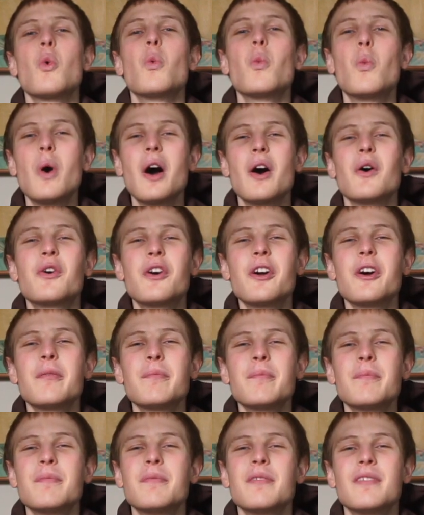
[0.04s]

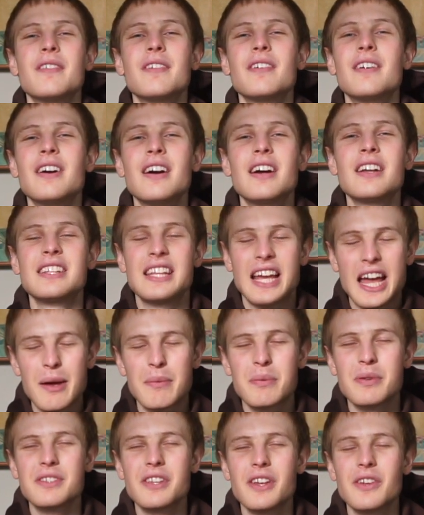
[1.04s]
Welcome to
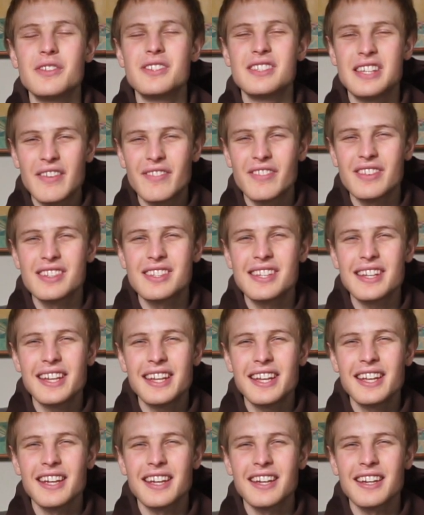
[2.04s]
episode
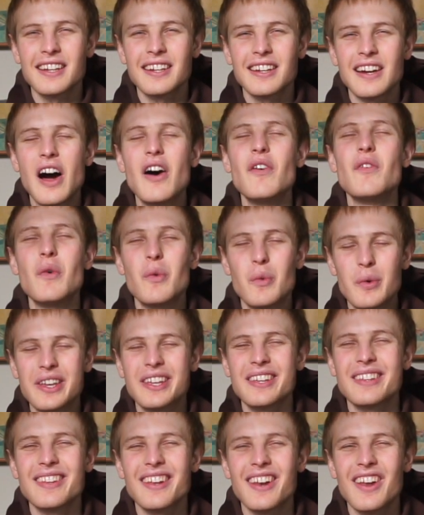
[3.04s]
70 of A Week
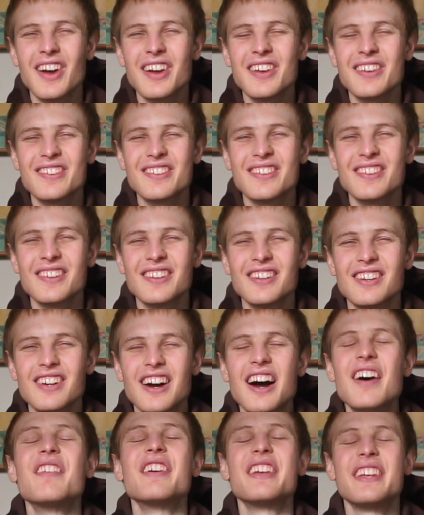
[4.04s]
in the Life
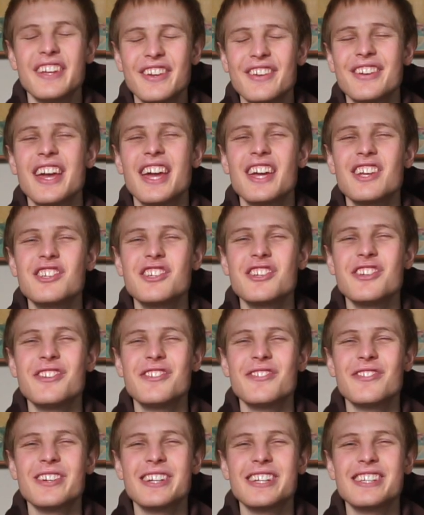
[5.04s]
of a UK
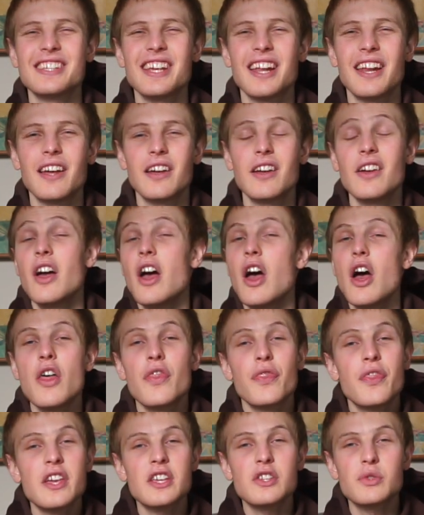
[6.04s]
Student Reseller.
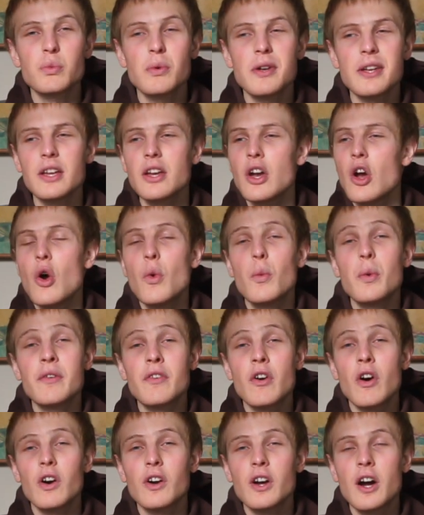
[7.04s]
This week we've
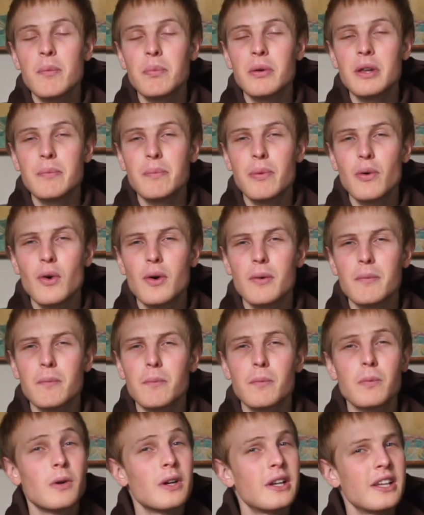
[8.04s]
got a couple
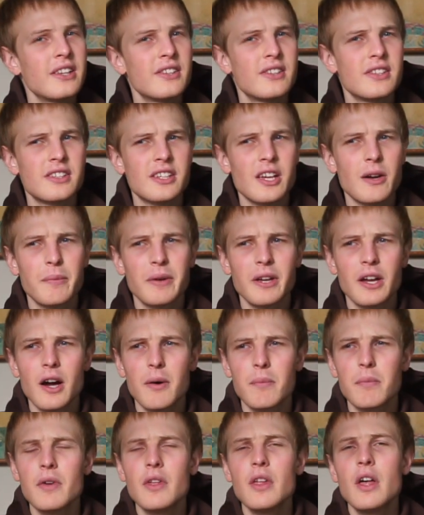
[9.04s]
important releases coming up,
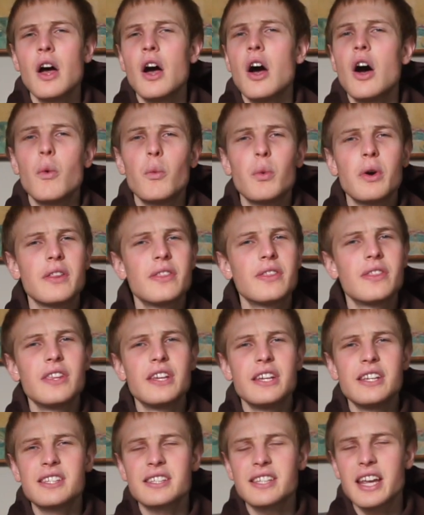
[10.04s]
with
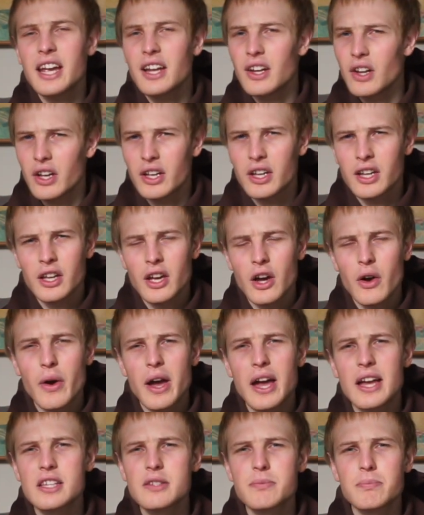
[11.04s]
the Skate Like a Girl
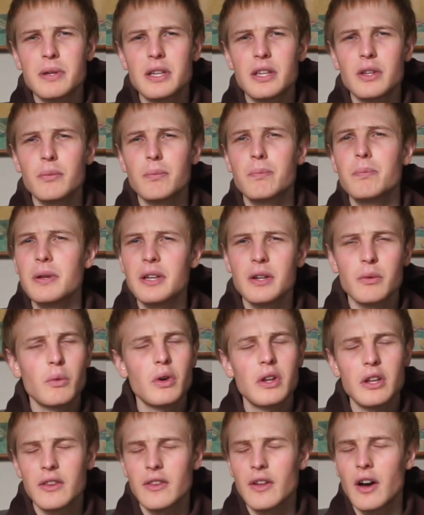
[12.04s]
SB being
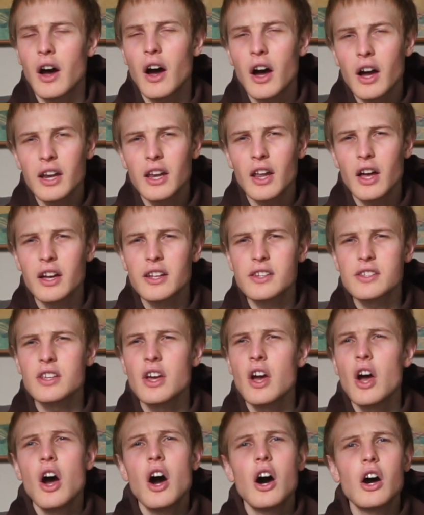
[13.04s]
one of the highlights,
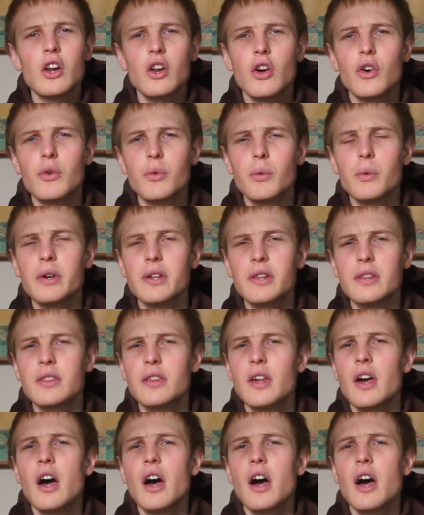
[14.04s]
along with